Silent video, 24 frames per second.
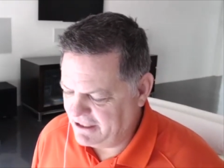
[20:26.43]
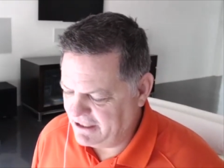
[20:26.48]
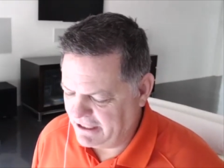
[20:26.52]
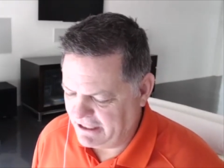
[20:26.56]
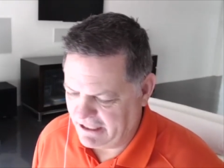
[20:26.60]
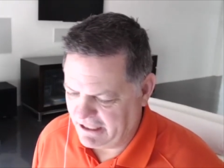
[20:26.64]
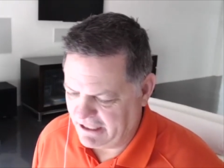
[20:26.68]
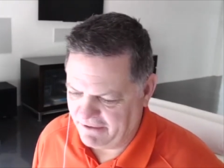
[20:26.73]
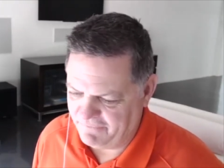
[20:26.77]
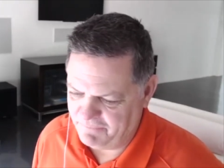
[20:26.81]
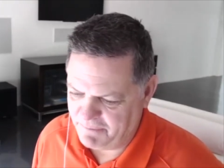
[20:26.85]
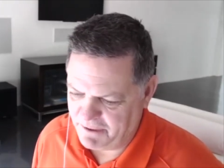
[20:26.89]
and
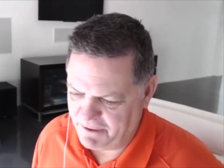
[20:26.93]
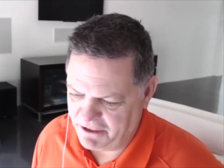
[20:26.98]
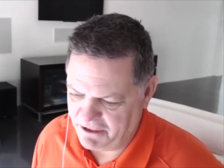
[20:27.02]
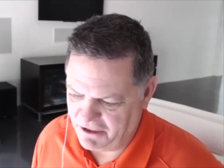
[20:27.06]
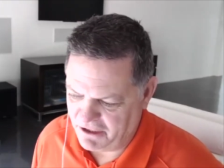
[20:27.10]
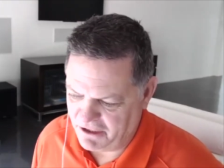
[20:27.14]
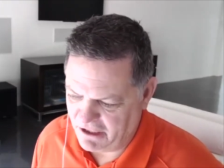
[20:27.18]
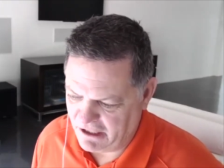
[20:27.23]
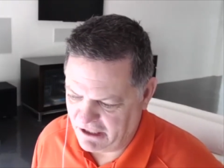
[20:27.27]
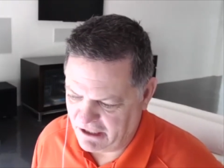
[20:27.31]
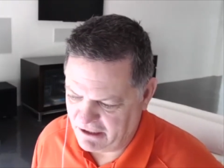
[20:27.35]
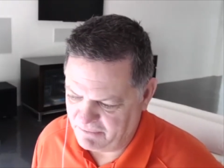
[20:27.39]
I've been
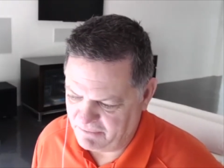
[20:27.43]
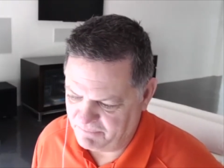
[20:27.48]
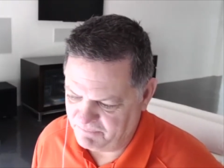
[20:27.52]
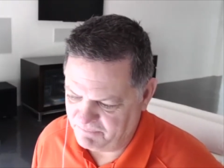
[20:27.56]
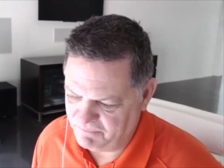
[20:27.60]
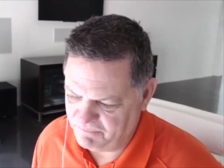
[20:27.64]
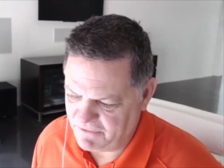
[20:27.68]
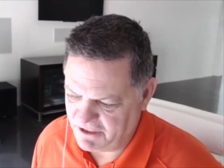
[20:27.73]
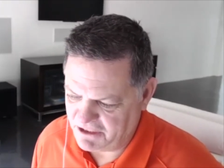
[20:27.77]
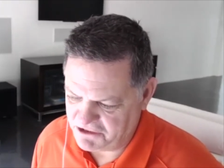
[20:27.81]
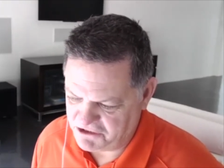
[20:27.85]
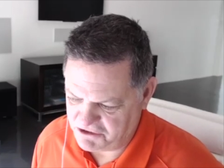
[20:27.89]
uh,
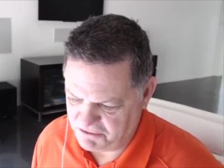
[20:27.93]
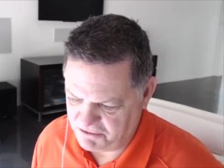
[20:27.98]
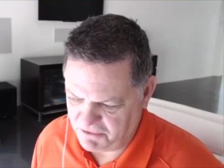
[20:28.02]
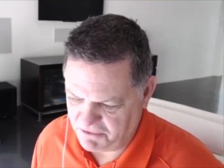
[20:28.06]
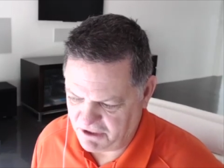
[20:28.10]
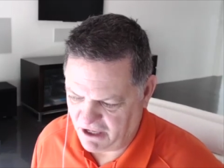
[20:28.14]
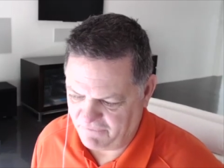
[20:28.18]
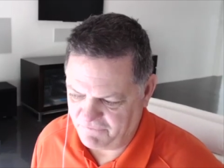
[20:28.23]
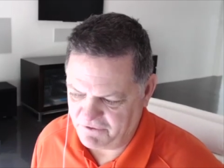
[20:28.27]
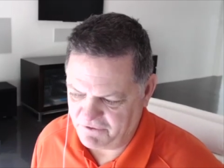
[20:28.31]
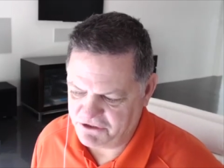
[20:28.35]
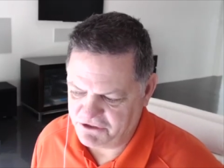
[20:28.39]
in some
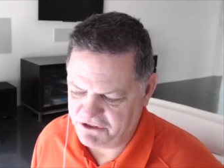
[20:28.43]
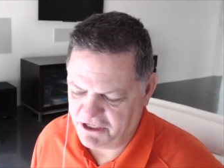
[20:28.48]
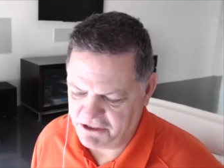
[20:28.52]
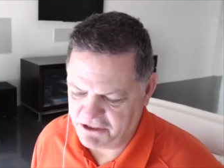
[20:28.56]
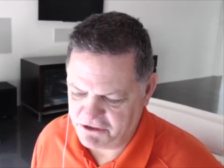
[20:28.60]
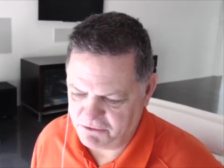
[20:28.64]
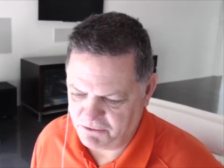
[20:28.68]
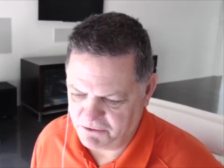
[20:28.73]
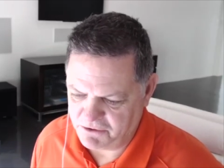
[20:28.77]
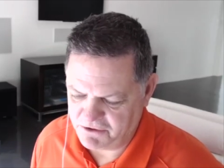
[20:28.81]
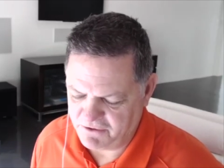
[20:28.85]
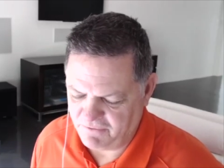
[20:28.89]

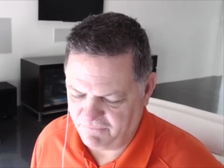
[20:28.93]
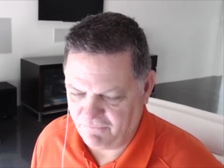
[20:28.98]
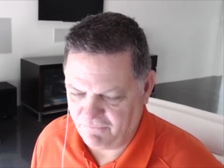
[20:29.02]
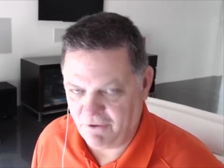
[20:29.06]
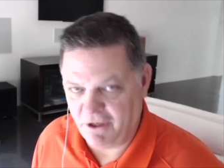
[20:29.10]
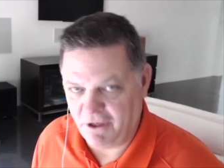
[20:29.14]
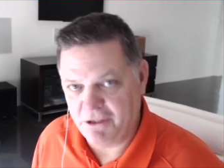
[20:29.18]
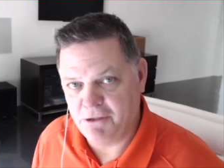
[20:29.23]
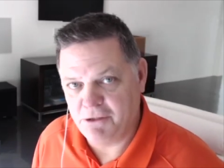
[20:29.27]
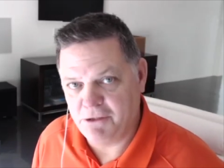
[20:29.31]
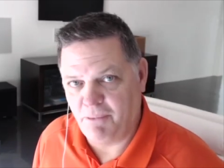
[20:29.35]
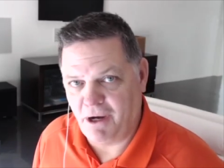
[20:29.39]
conversation with some
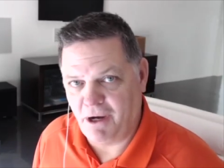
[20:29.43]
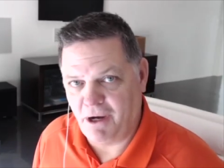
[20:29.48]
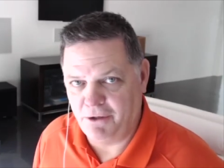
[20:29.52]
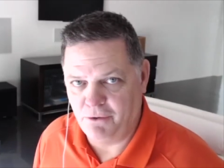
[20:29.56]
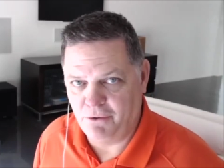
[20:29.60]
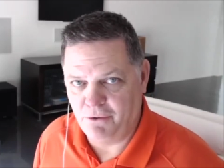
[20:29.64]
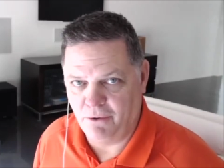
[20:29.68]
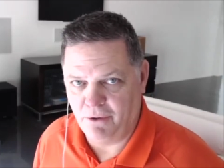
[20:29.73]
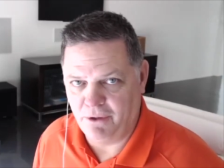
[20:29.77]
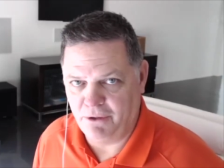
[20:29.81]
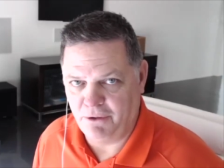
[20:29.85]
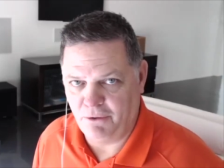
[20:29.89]
friends of mine
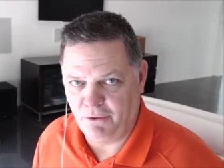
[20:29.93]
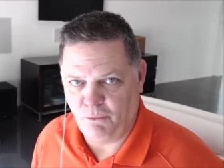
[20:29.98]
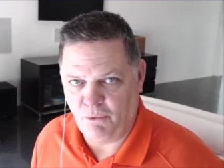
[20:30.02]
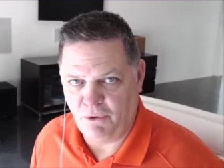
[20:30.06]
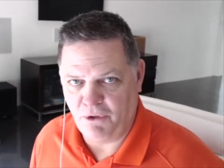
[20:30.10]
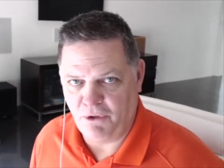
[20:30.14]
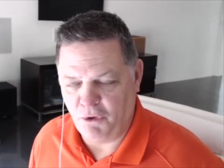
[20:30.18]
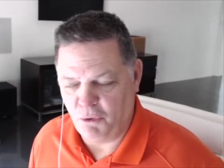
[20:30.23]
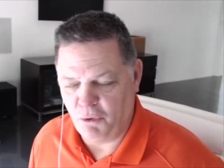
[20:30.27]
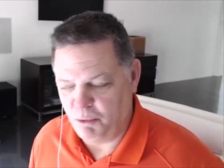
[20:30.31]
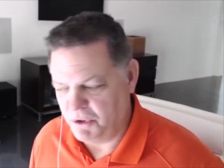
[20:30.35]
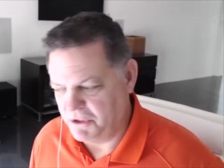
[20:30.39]
who are in the
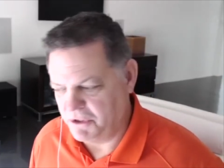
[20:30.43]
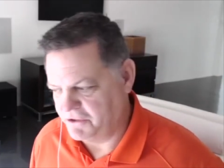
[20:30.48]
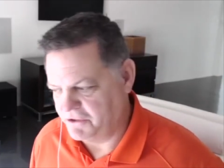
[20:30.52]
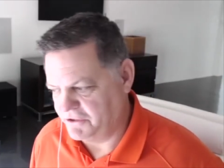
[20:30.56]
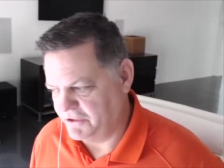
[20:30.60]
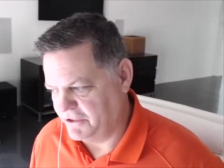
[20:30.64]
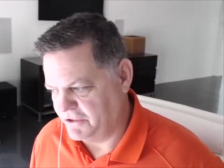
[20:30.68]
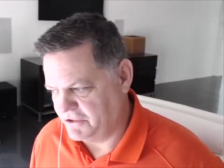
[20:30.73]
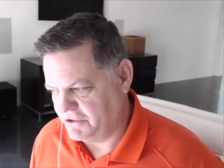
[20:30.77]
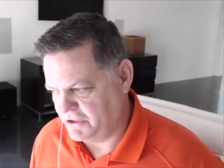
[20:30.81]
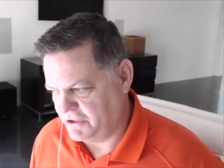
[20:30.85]
window business.